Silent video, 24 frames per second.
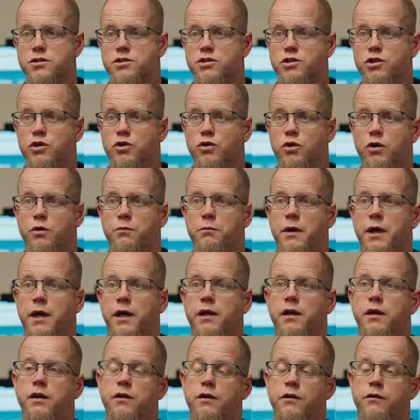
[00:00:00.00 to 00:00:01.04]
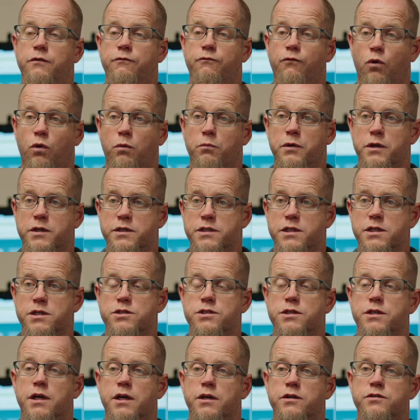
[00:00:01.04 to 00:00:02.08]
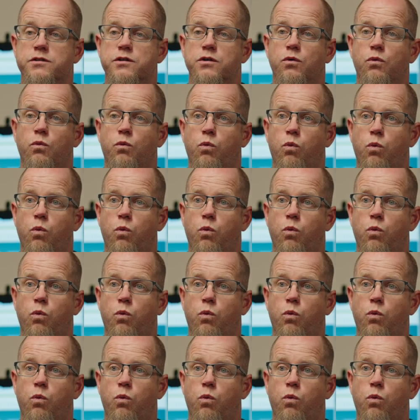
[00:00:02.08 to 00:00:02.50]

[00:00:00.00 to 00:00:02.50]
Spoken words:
so you can make an informed decision as to